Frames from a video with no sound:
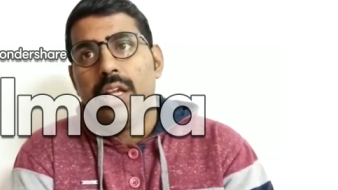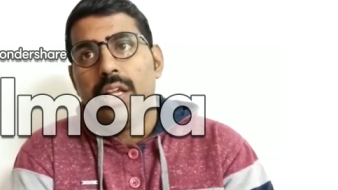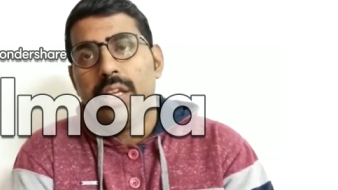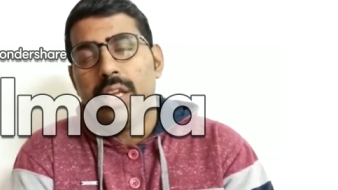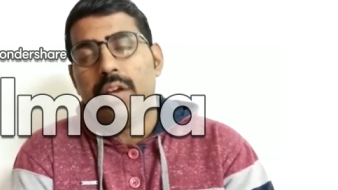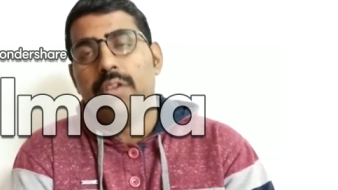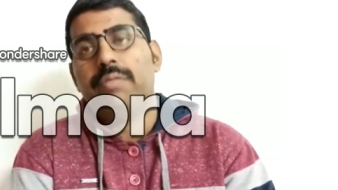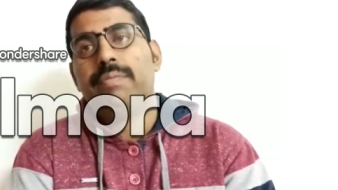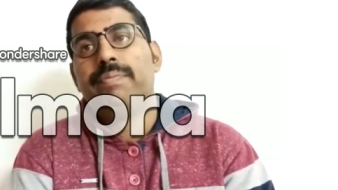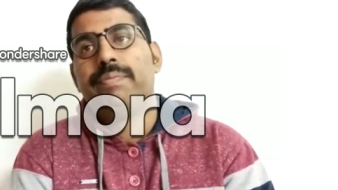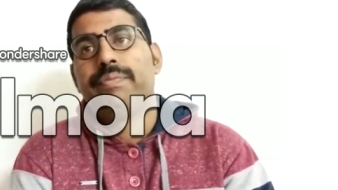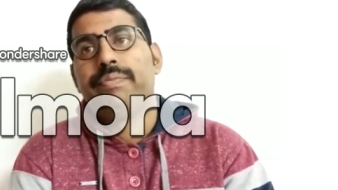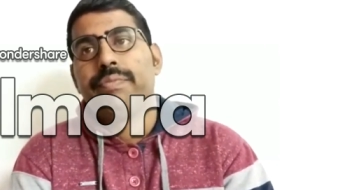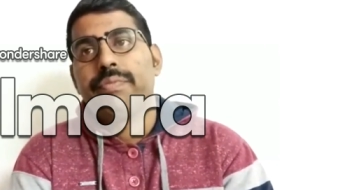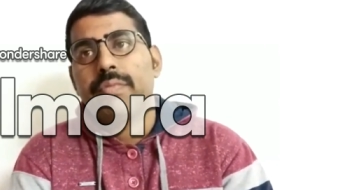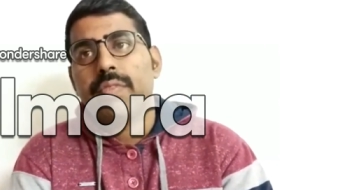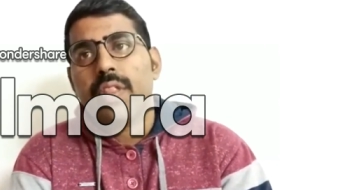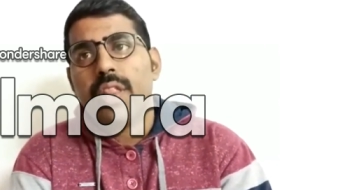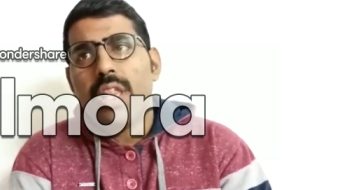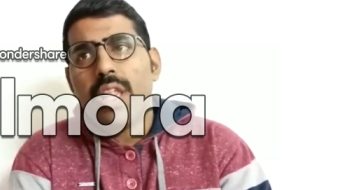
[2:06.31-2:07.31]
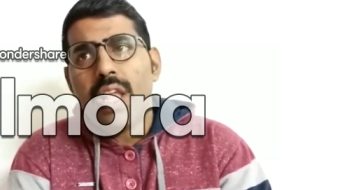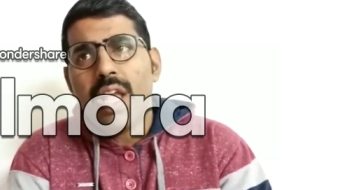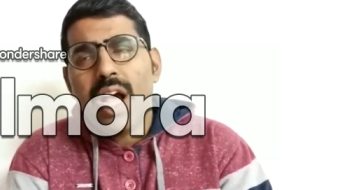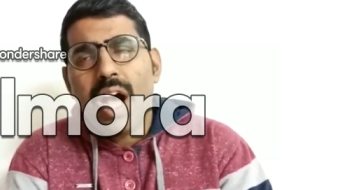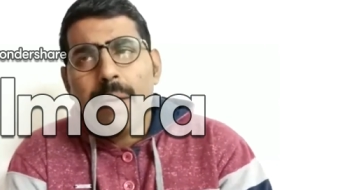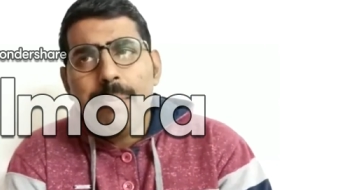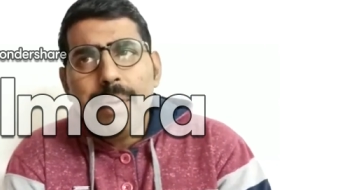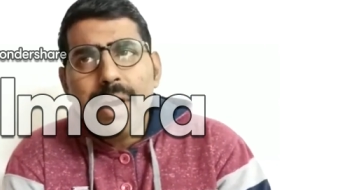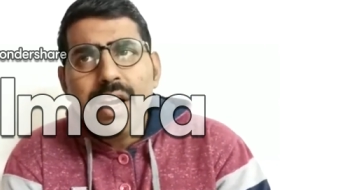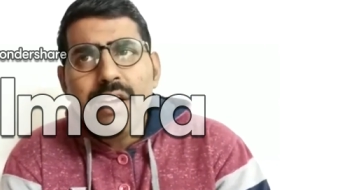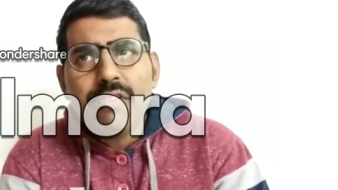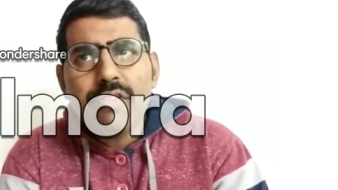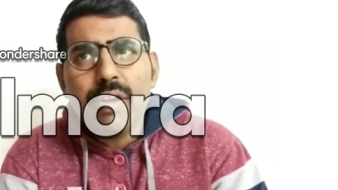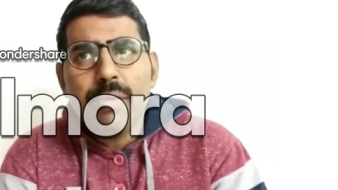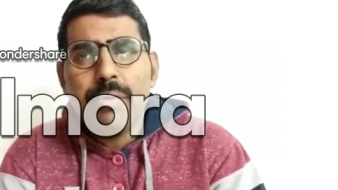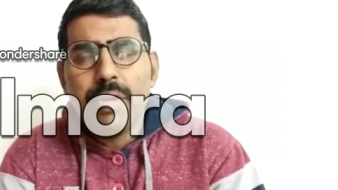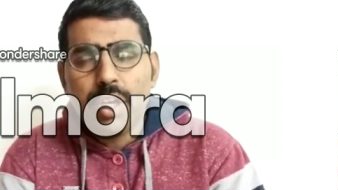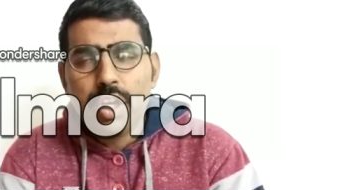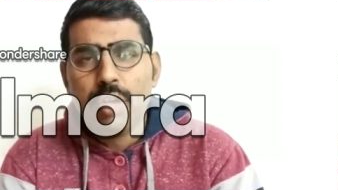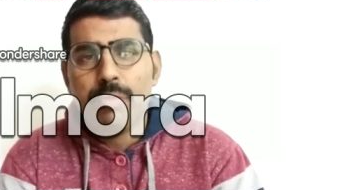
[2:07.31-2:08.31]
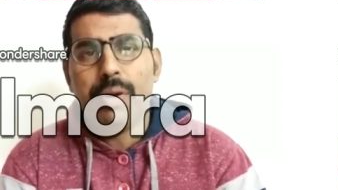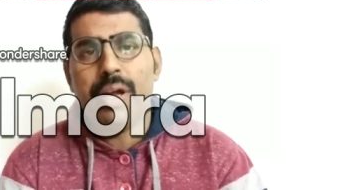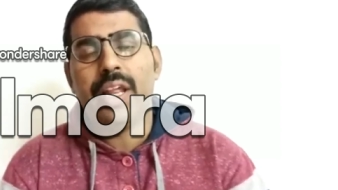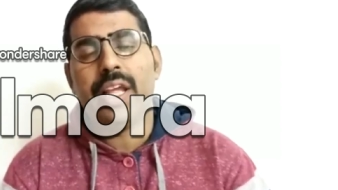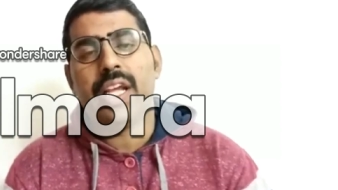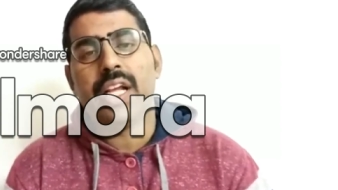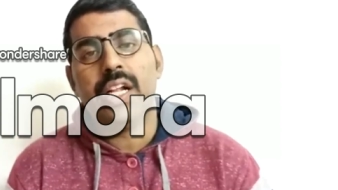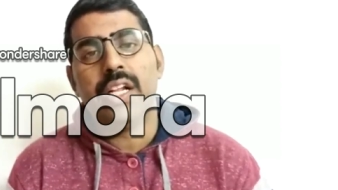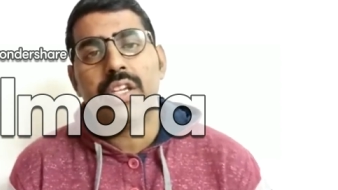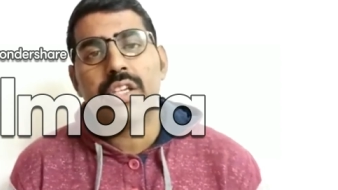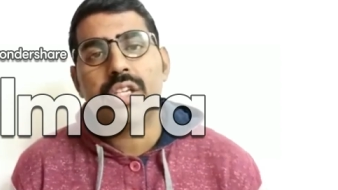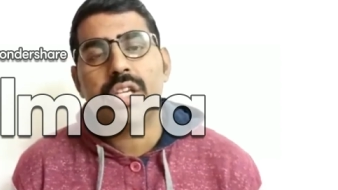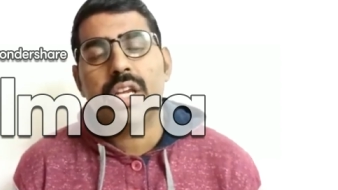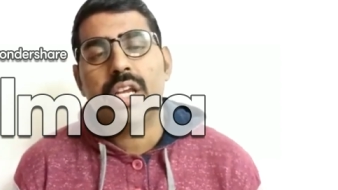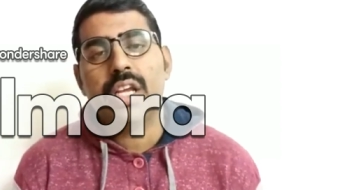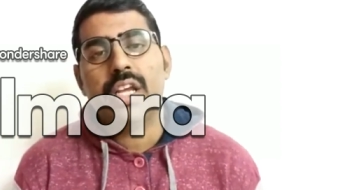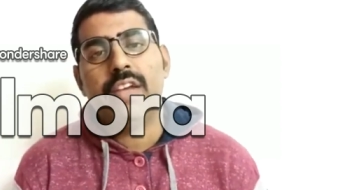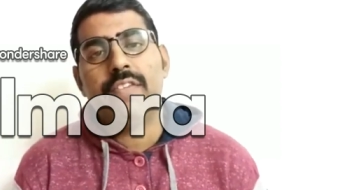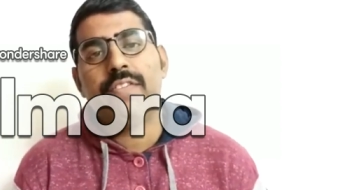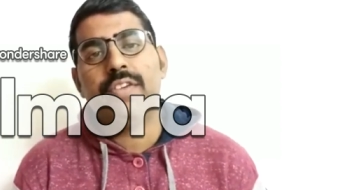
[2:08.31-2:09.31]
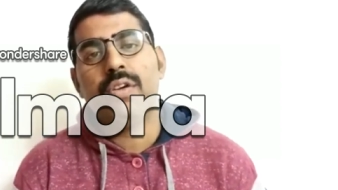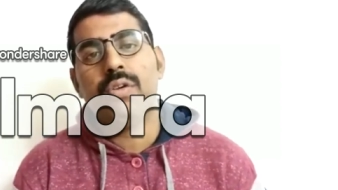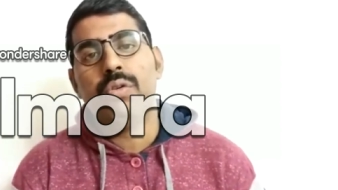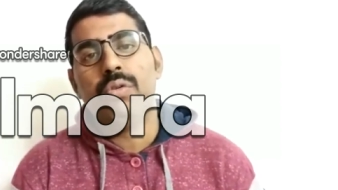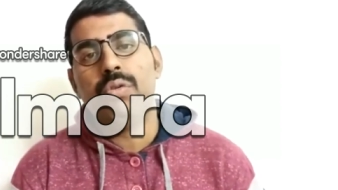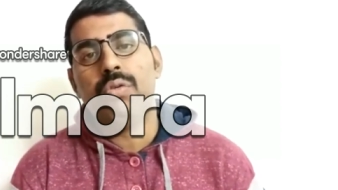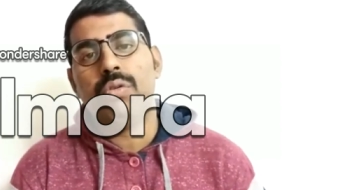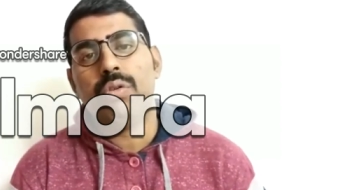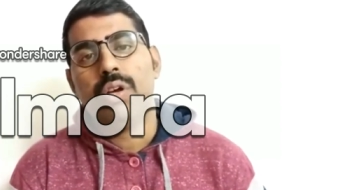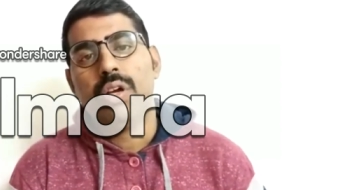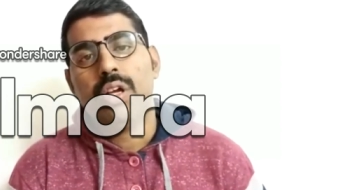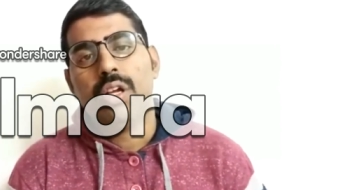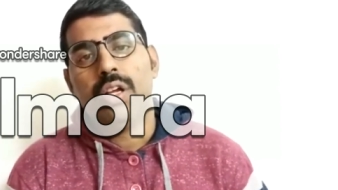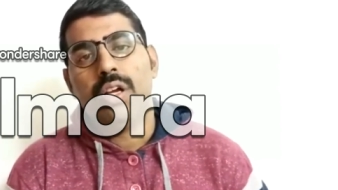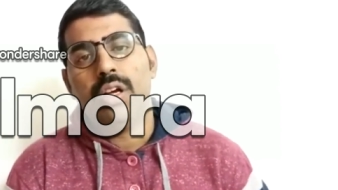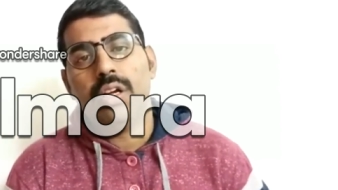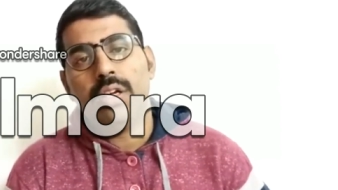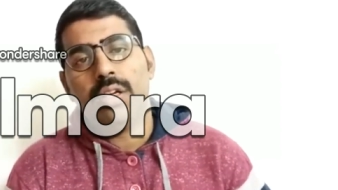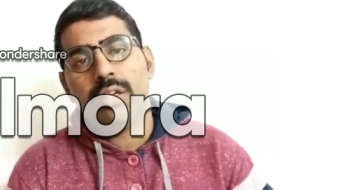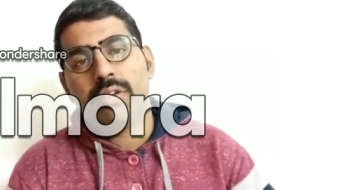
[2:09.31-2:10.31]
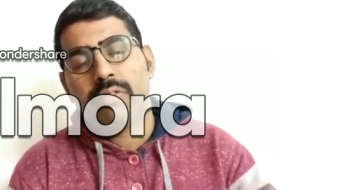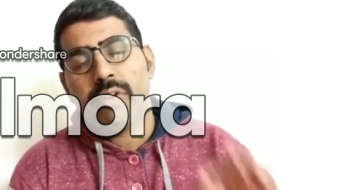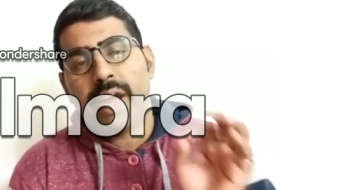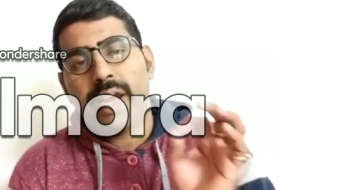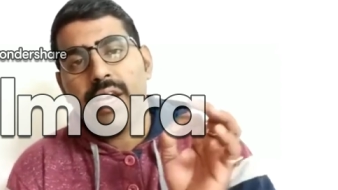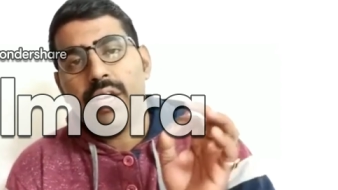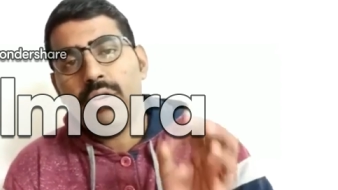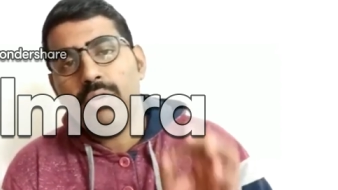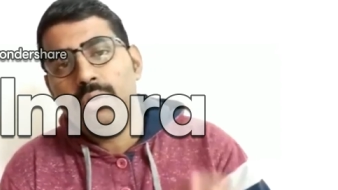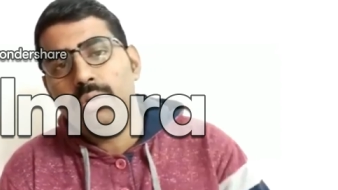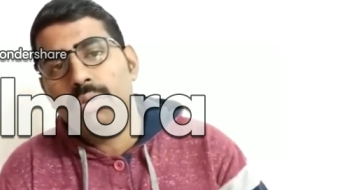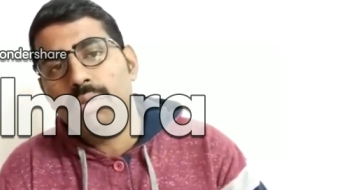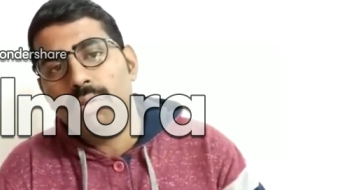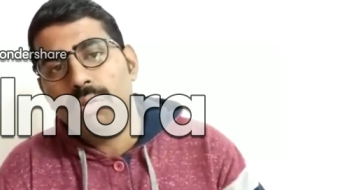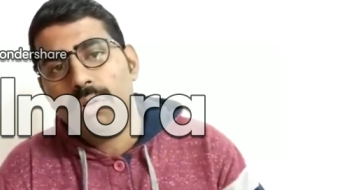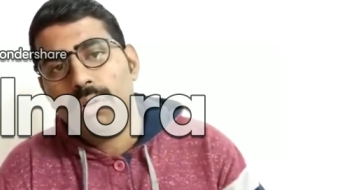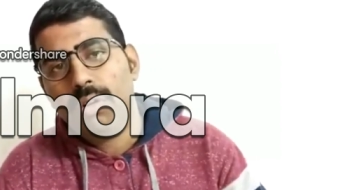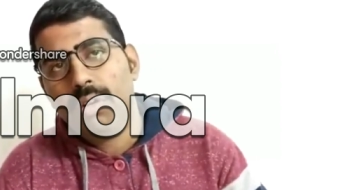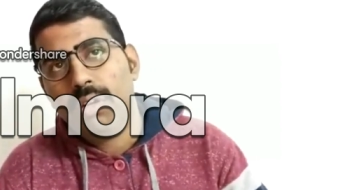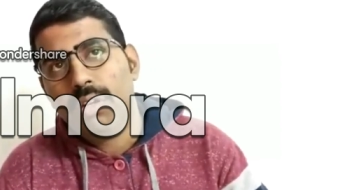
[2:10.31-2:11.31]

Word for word: Now, apart from numericals, if you uh, try to,